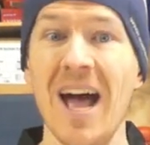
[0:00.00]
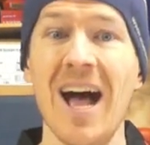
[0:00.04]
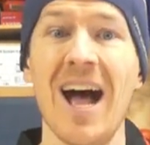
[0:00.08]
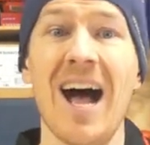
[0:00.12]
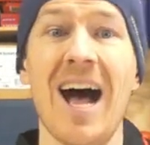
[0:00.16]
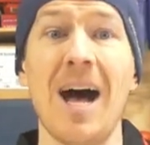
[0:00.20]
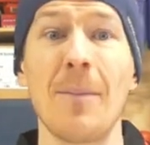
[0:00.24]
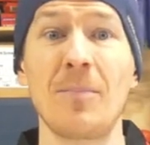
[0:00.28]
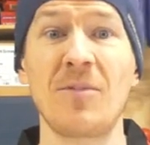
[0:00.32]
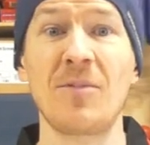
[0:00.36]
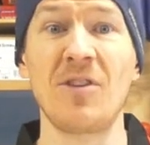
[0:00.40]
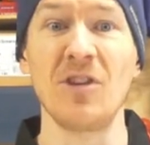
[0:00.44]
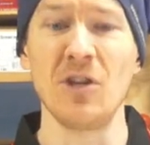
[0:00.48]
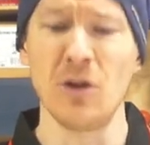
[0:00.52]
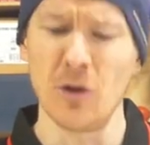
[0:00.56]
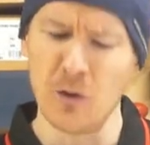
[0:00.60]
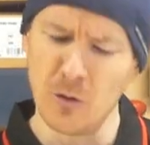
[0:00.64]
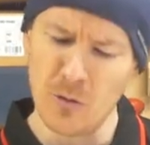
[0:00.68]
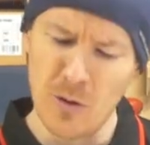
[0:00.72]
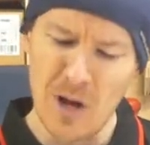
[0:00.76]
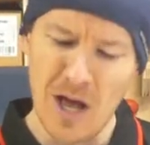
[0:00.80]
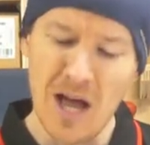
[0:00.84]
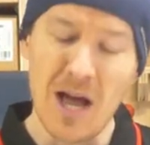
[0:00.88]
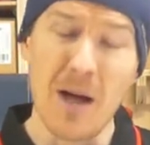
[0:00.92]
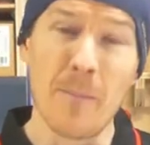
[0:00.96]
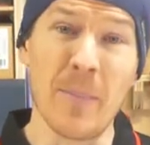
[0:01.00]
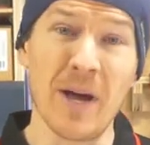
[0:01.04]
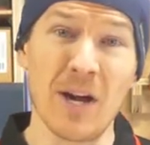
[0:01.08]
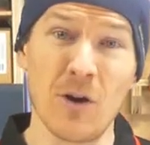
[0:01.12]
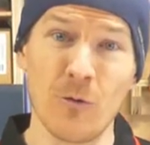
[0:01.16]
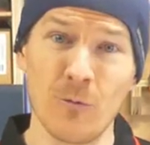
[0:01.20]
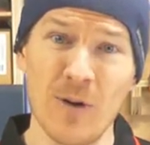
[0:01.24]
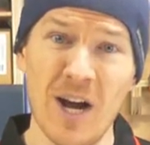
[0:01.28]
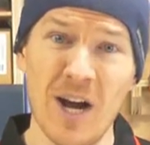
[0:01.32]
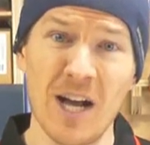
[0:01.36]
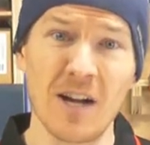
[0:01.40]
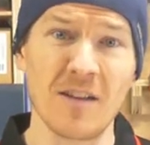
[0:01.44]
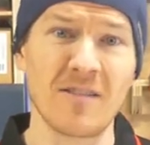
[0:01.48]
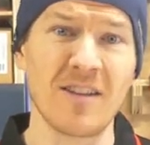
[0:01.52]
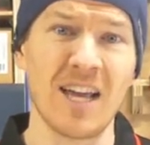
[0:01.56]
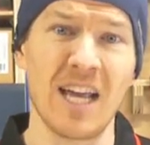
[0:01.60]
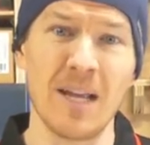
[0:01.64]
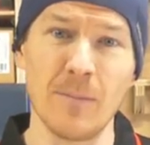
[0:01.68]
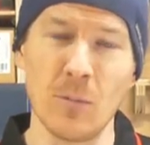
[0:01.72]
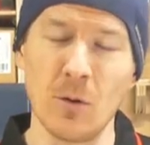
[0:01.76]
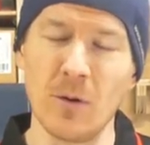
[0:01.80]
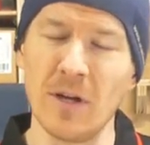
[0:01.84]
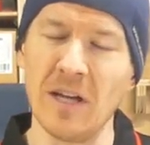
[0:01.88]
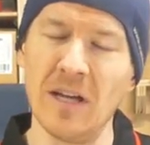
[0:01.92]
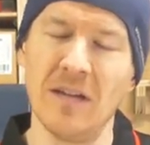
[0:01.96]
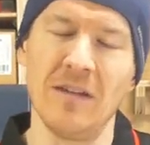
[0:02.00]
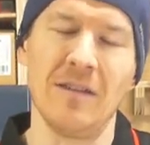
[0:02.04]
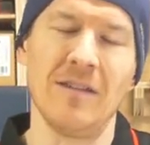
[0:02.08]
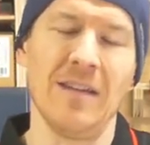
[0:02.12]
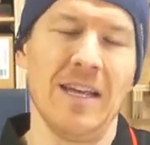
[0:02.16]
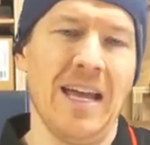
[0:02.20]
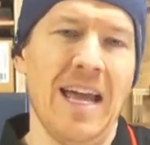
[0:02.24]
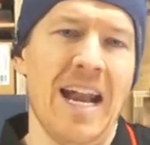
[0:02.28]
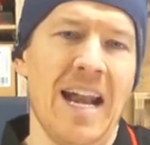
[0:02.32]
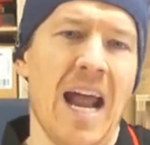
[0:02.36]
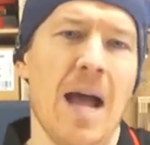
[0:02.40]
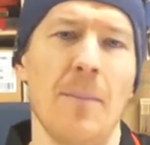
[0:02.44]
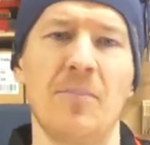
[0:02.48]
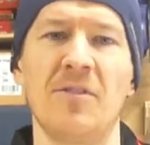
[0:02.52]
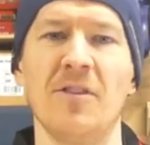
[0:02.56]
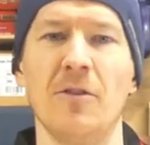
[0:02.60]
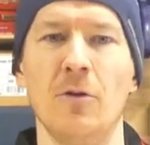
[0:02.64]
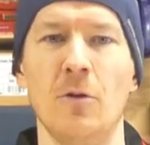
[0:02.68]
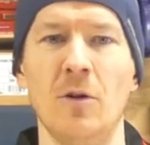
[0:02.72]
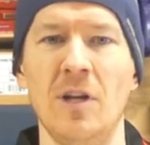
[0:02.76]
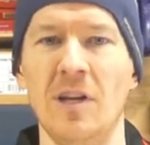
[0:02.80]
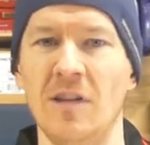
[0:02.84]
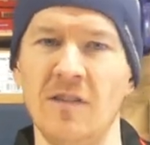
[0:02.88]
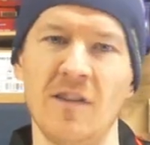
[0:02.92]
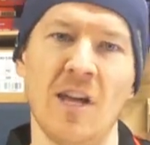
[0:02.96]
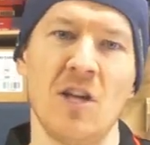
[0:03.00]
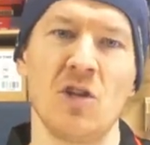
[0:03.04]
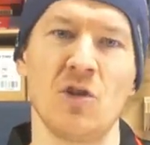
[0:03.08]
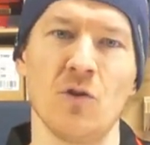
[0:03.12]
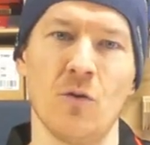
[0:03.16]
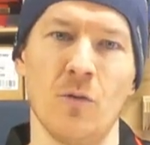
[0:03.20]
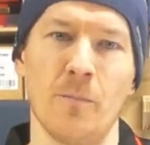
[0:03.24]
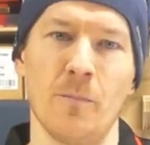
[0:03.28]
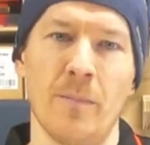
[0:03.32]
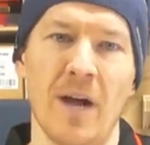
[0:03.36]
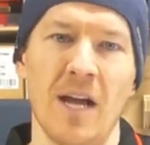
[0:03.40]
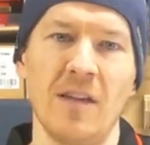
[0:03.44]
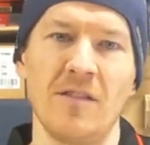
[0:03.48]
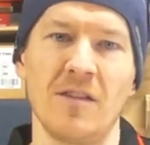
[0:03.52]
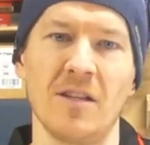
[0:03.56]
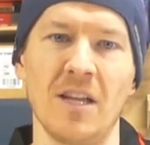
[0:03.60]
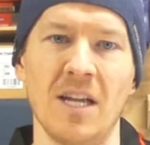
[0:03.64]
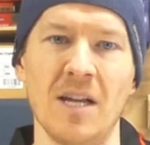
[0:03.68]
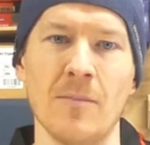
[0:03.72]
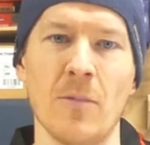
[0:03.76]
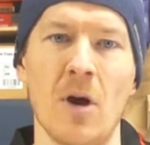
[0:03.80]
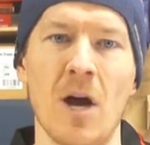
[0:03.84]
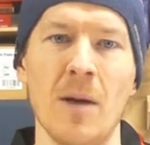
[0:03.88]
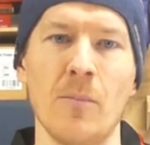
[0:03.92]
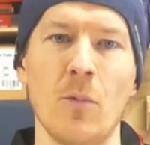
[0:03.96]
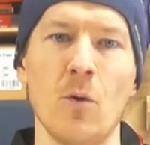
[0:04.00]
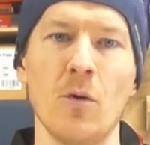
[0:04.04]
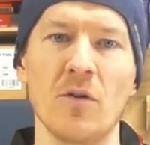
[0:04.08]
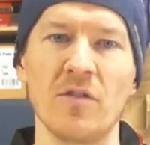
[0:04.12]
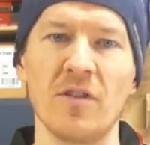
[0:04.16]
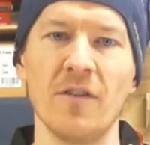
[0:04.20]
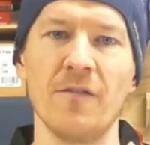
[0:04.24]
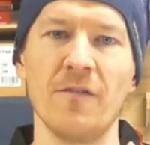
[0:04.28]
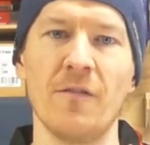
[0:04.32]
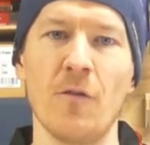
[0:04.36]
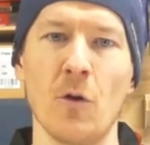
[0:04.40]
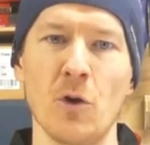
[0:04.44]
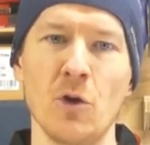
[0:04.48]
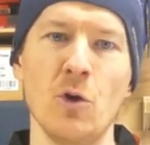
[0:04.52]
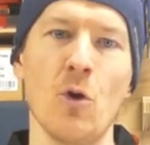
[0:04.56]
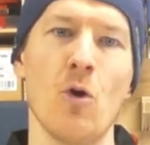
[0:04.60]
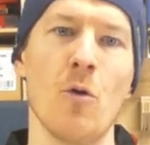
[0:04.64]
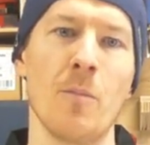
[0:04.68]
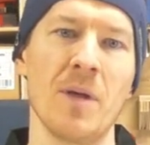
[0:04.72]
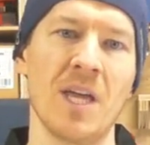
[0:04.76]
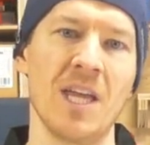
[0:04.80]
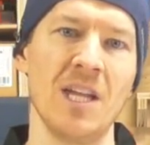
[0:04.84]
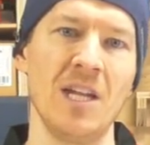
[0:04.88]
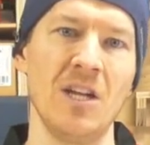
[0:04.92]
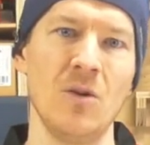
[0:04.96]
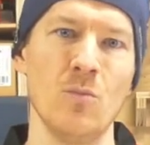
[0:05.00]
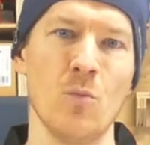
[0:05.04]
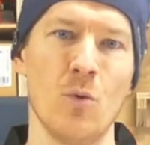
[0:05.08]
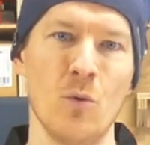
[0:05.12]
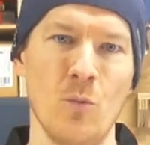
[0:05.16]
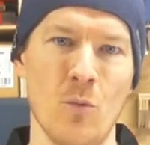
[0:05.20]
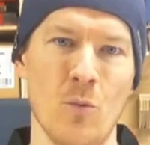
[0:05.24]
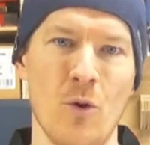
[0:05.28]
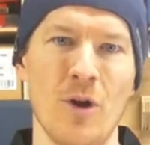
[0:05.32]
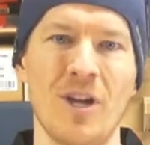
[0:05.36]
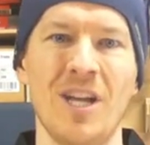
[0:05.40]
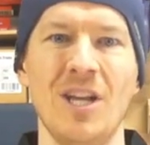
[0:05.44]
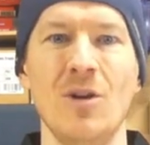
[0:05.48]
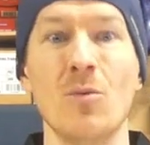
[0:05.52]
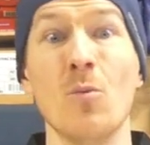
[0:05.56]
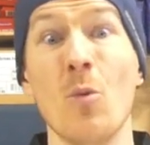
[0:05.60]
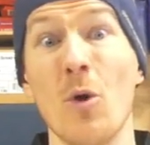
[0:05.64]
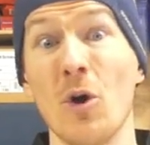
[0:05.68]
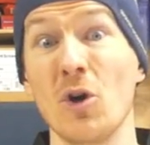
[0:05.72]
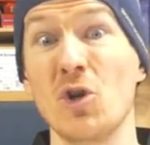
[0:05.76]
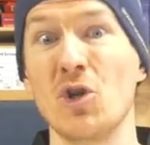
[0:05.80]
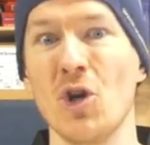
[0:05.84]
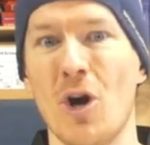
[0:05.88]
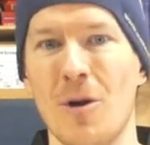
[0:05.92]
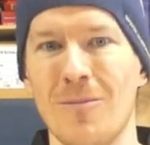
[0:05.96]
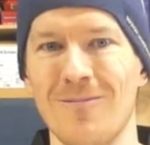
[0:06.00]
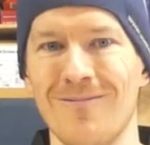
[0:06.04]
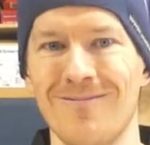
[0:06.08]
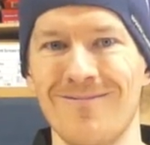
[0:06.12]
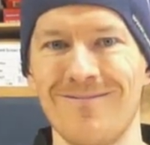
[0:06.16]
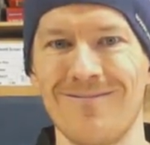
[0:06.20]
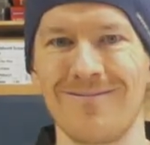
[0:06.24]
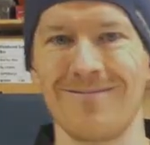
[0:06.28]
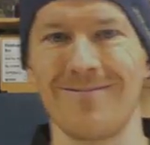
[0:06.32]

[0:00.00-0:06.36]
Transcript: Up to you, but a router table is an absolute essential, basically in my books, for your beginning woodworking workshop.